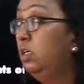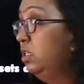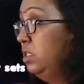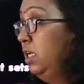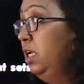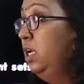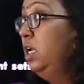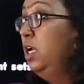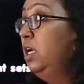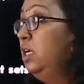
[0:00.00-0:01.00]
is
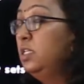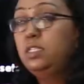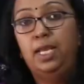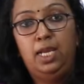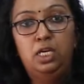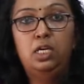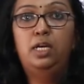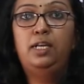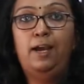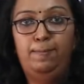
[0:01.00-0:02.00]
the second
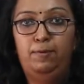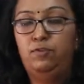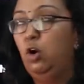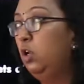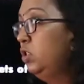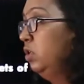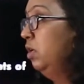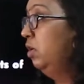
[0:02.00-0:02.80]
type of knowledge,